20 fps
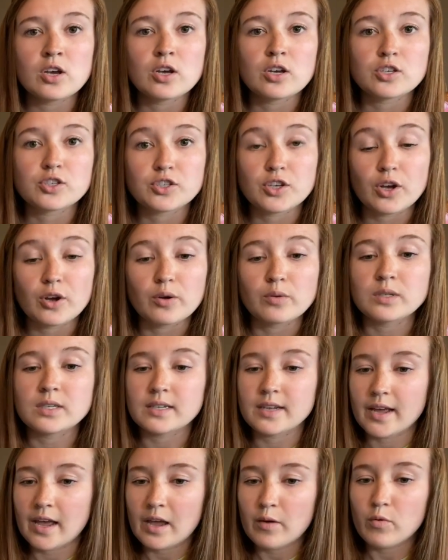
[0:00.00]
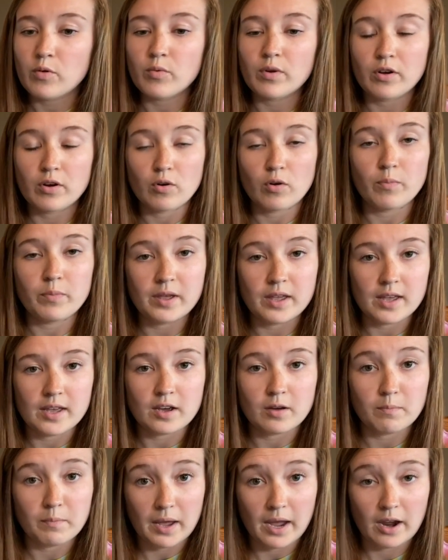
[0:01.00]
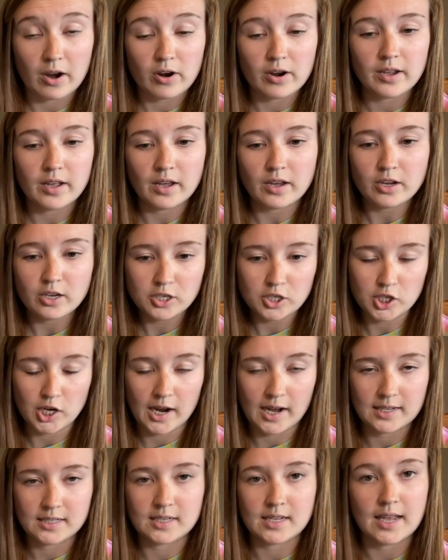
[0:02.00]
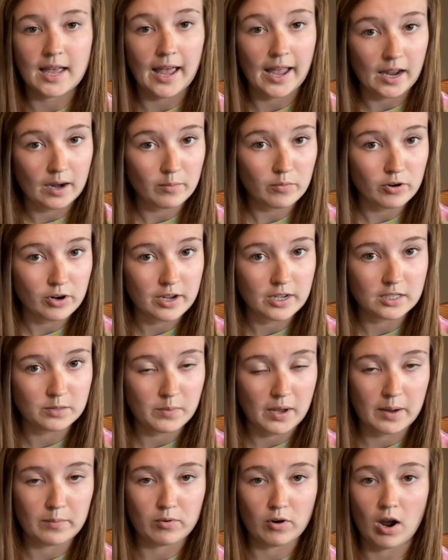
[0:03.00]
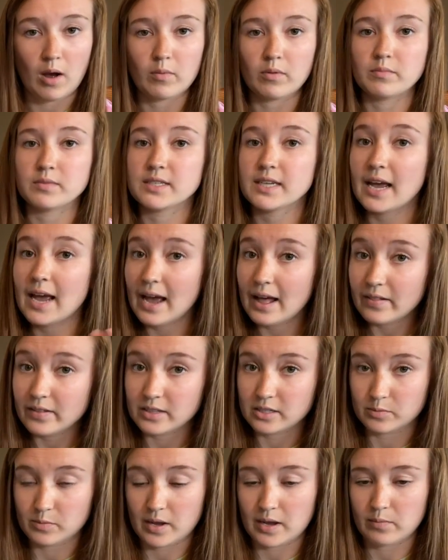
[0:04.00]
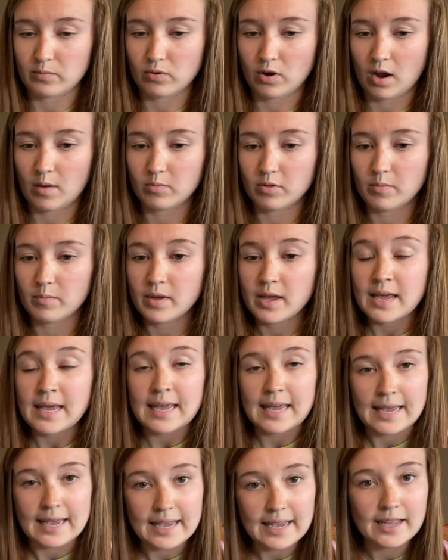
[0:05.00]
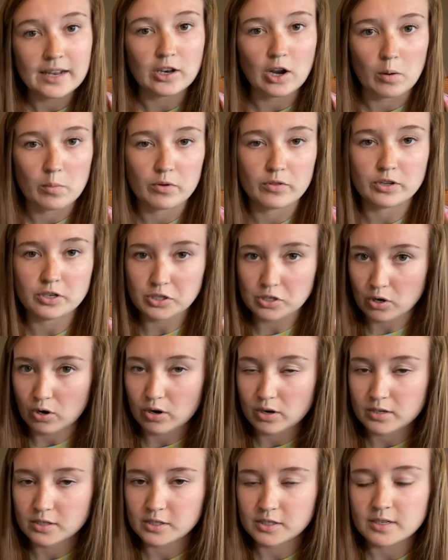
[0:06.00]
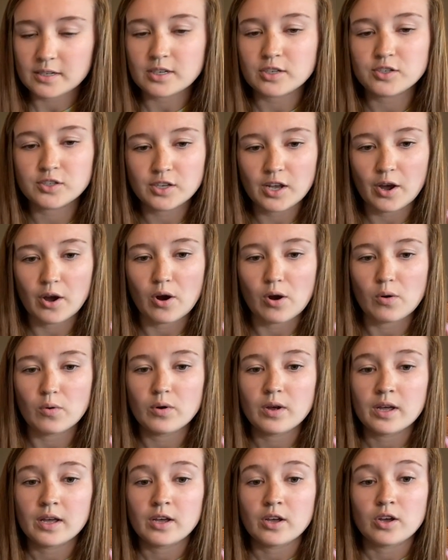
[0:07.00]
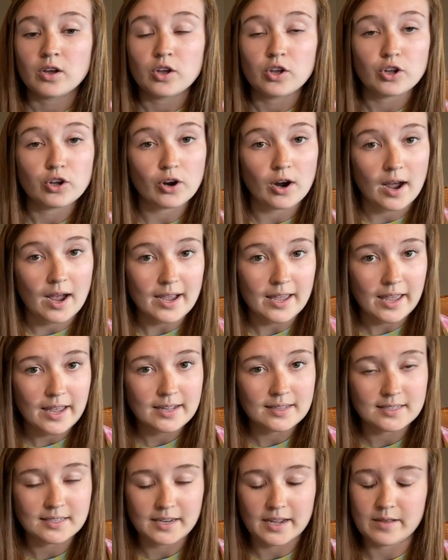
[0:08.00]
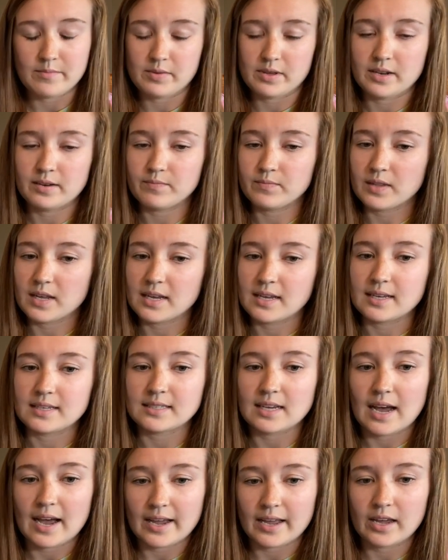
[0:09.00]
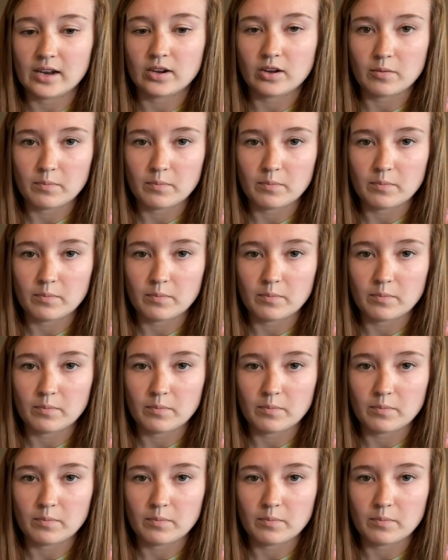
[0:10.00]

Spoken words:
So today we will be comparing and contrasting Anna Marie's main problem to Ellen's main problem in Number the Stars. So your I can statement is I can